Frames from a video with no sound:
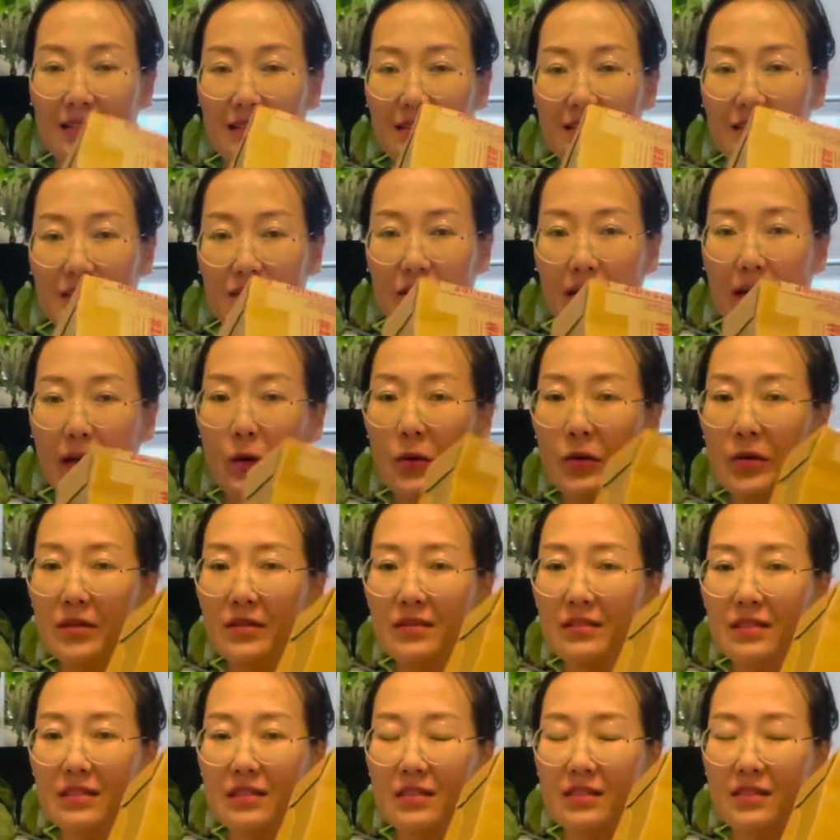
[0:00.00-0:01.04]
So I ordered
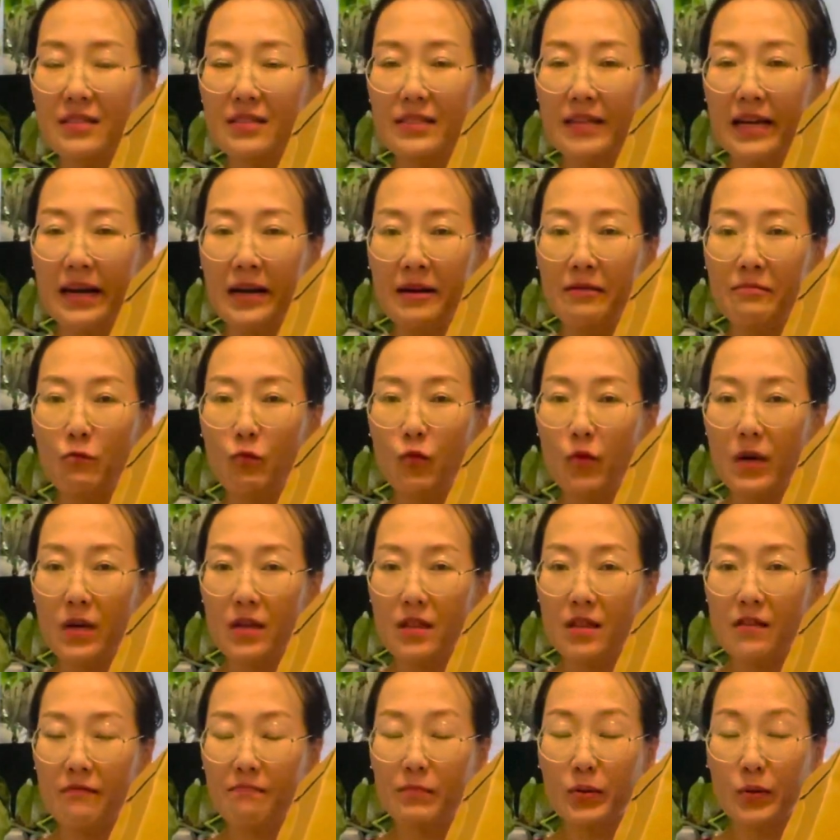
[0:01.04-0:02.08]
this with
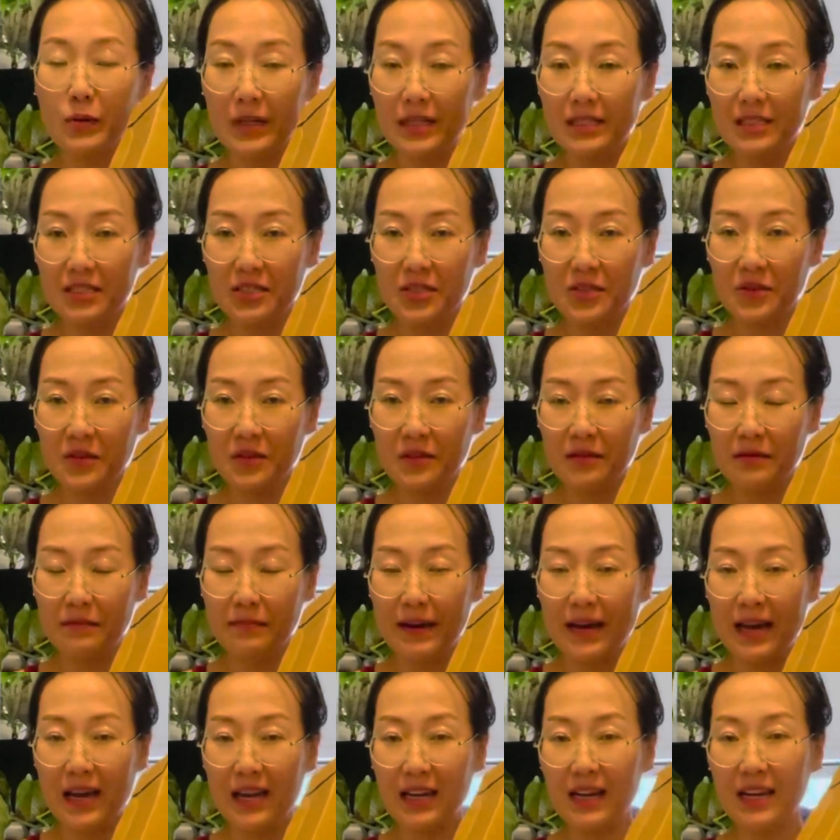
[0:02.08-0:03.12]
Pranza cooler
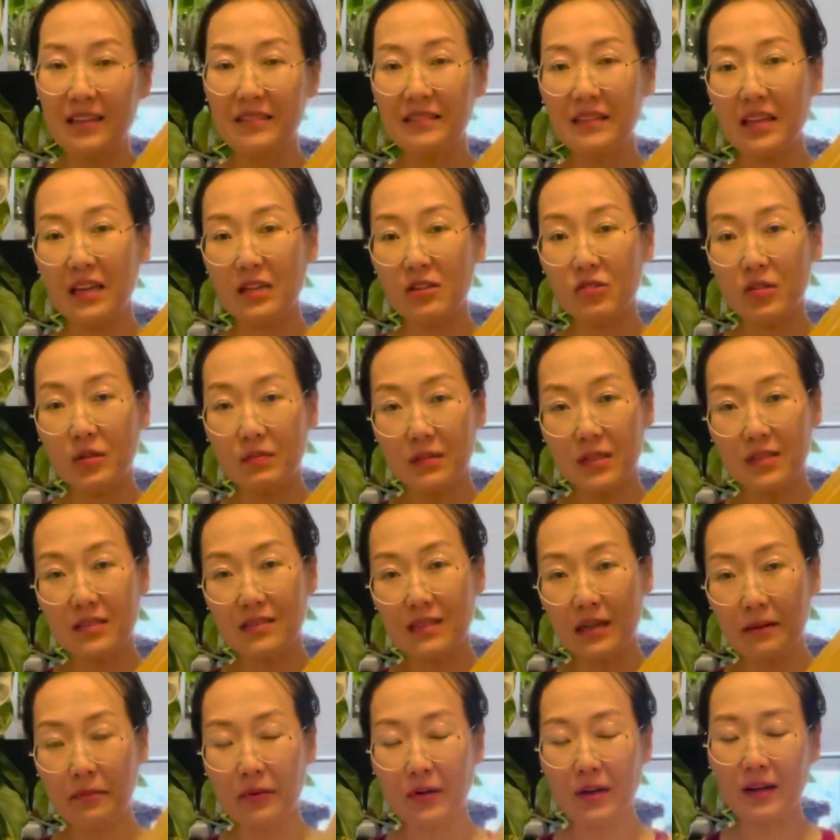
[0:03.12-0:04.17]
bag and they shipped it
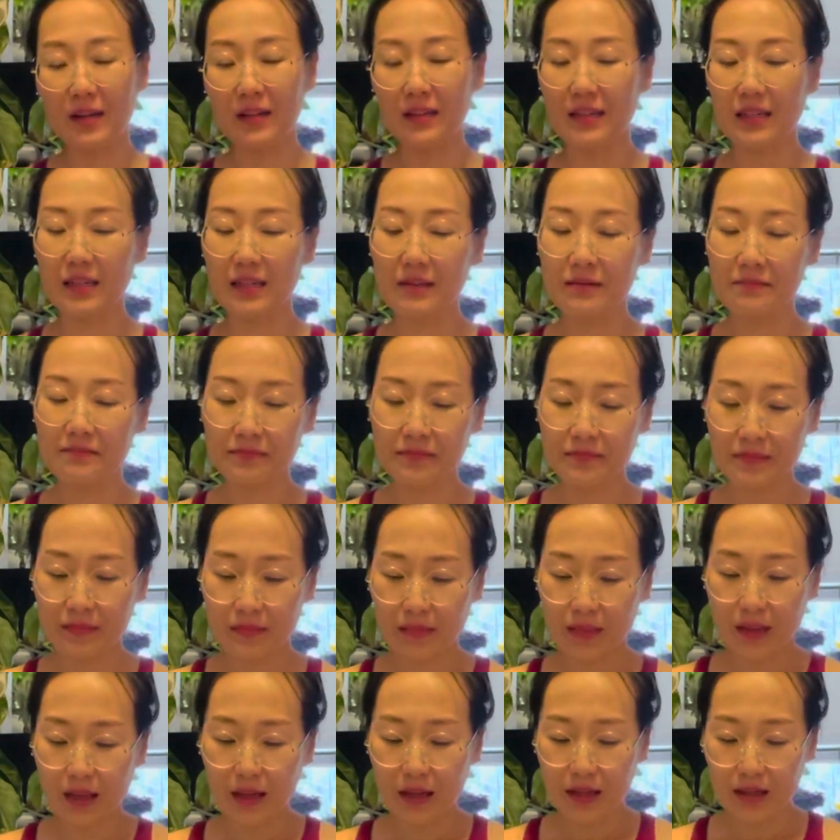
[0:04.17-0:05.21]
separately.
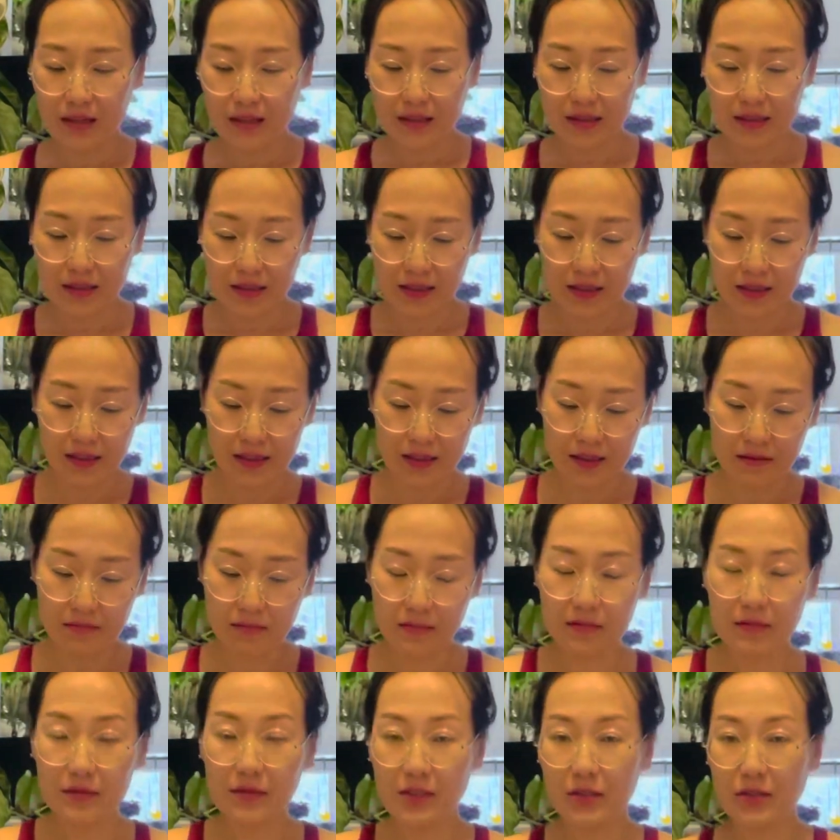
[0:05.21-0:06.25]

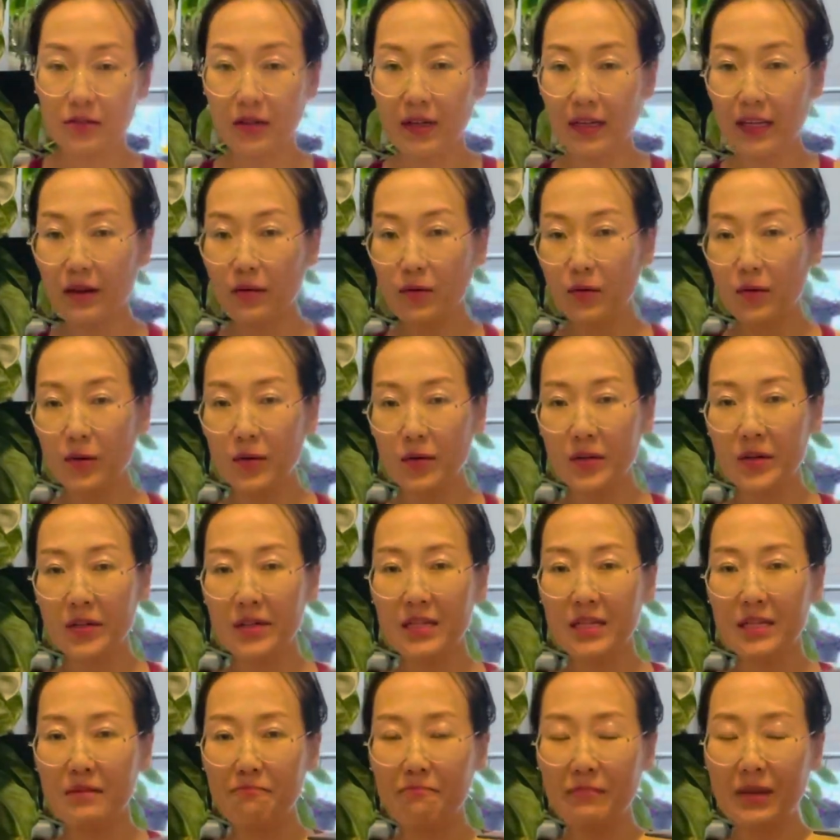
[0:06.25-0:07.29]
So I ordered
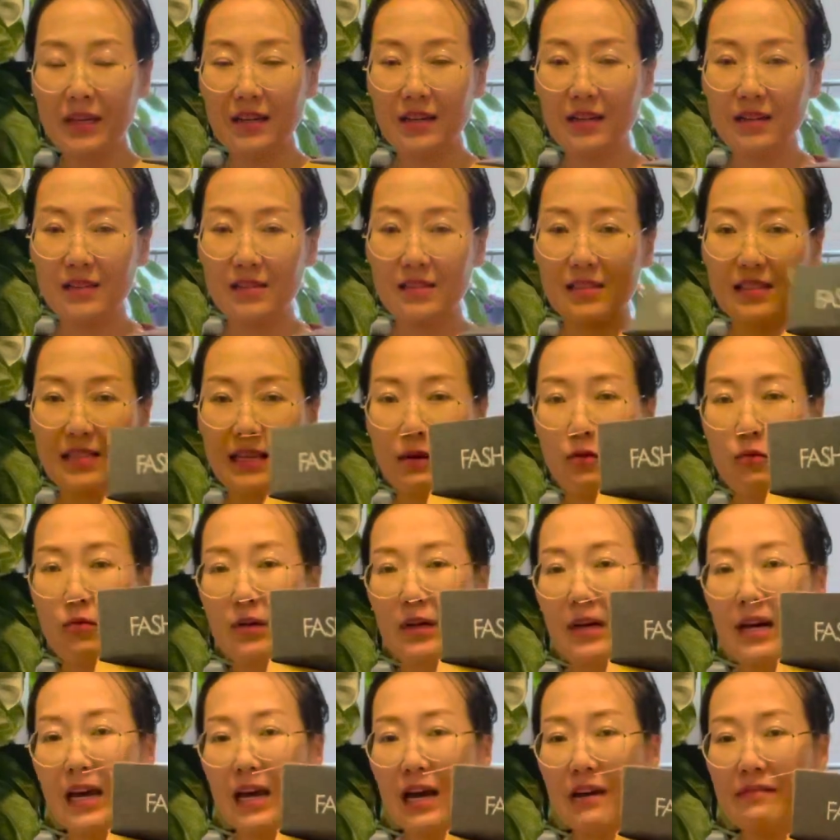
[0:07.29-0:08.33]
it because they were
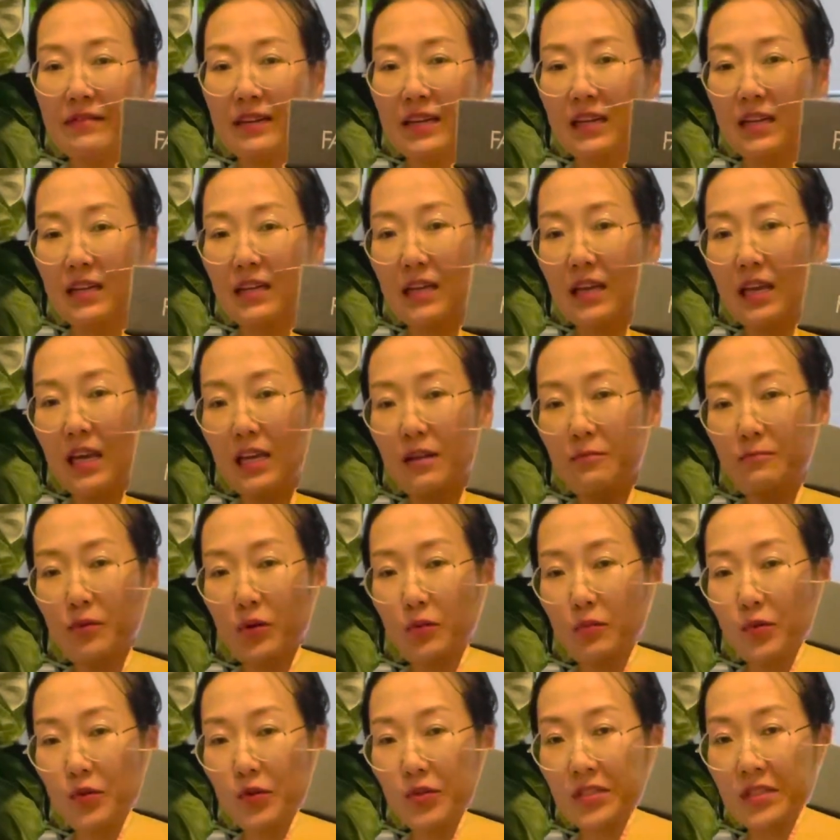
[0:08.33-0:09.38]
having a
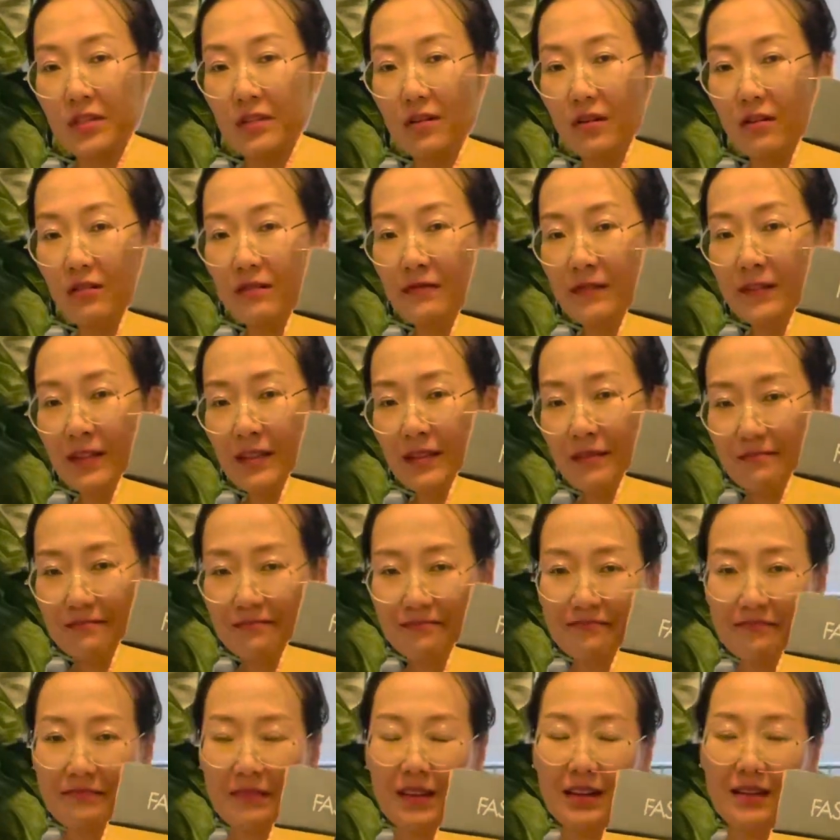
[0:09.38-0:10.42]
promotion offer.
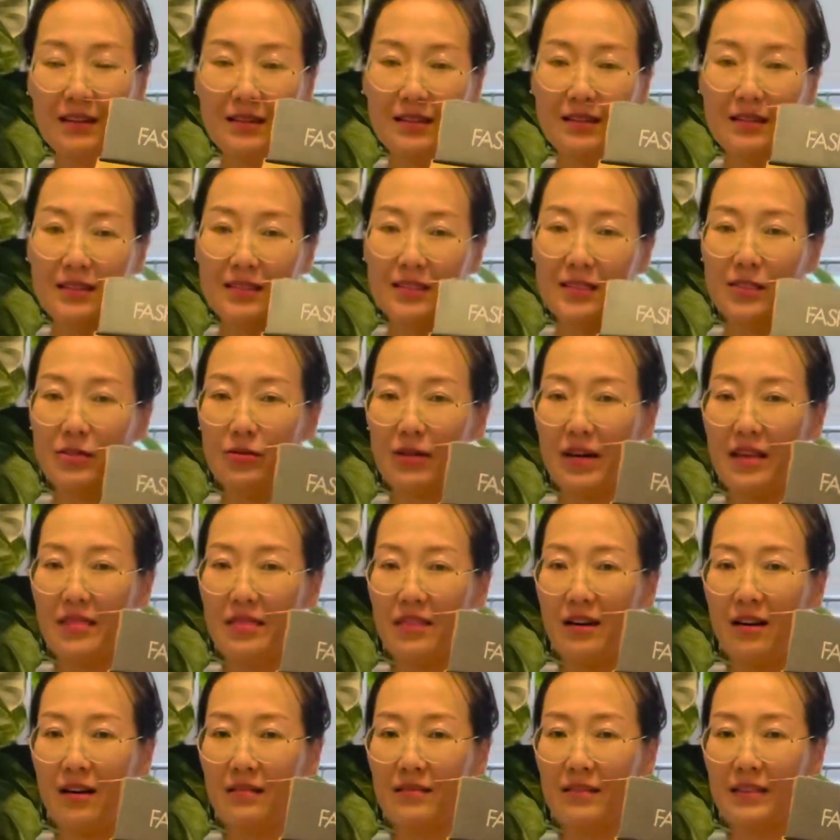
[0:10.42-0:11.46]
So I
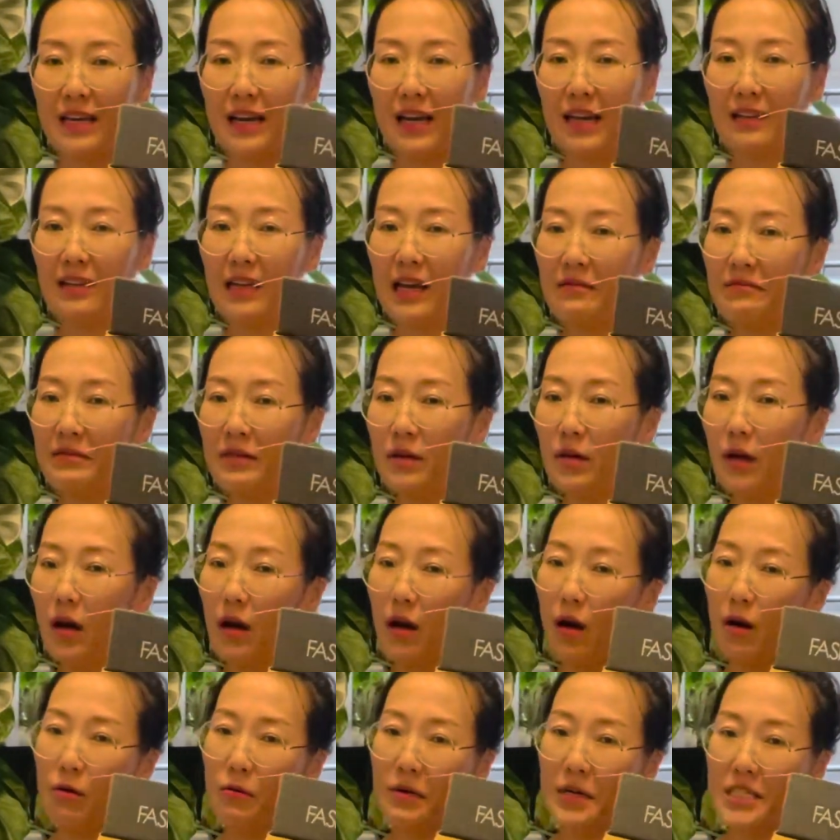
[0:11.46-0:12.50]
thought that I've been
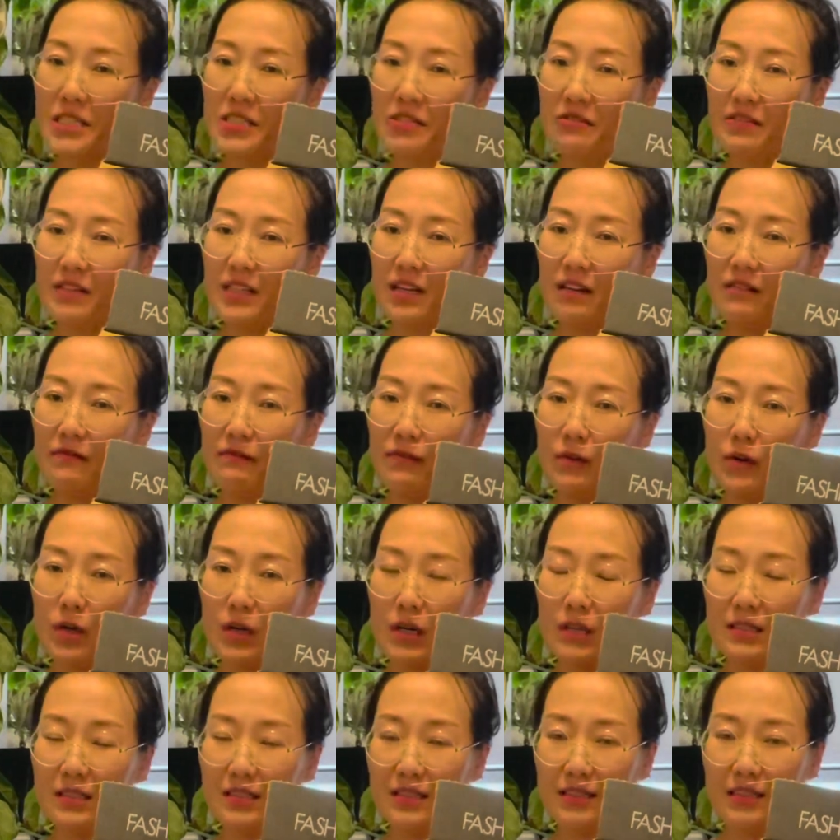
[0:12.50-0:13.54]
always looking
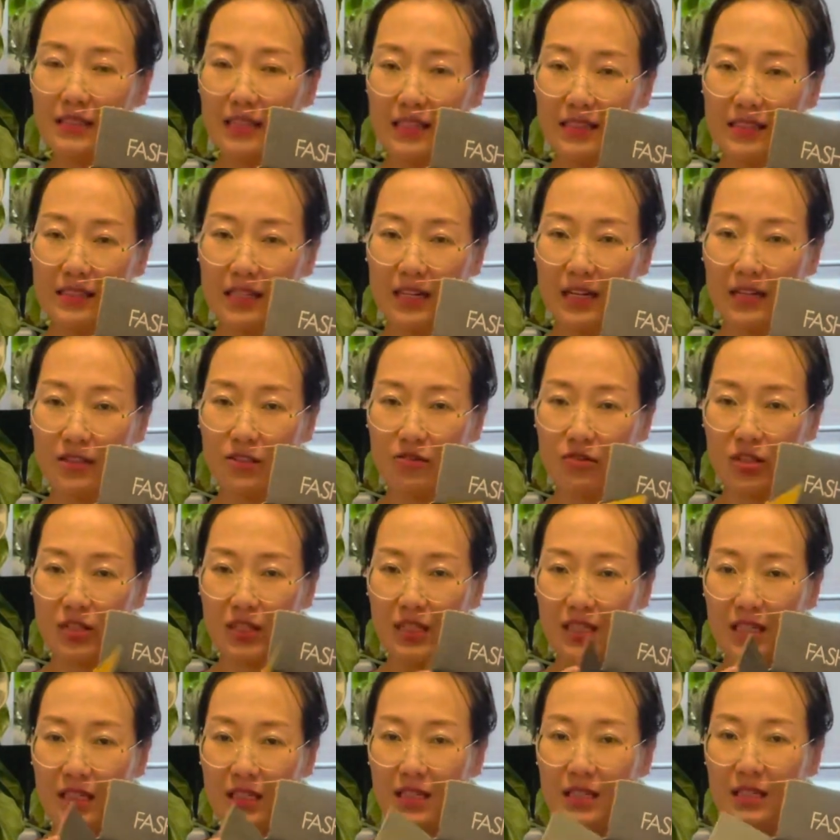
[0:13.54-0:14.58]
for this
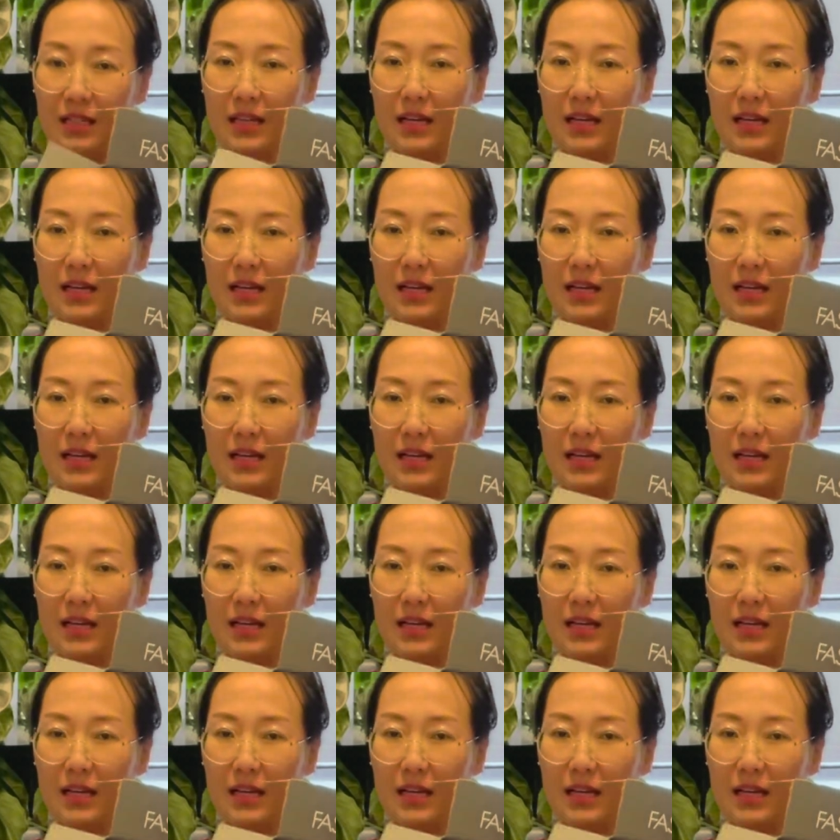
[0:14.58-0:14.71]
SLG.